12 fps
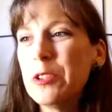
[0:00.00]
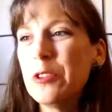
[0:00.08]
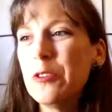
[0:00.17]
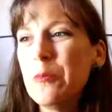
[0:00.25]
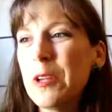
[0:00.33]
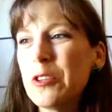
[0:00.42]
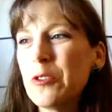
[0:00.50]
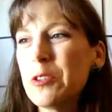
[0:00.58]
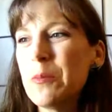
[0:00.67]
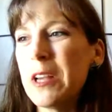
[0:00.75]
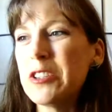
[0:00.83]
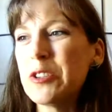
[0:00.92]
to
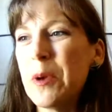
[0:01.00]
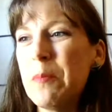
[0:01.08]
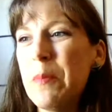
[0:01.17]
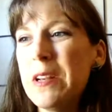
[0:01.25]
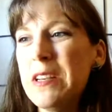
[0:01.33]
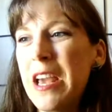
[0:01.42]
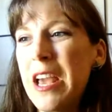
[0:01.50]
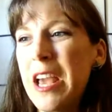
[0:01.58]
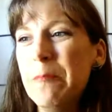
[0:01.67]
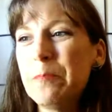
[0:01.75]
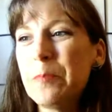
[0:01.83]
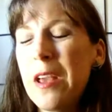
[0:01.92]
Mentors and Mastermind Monday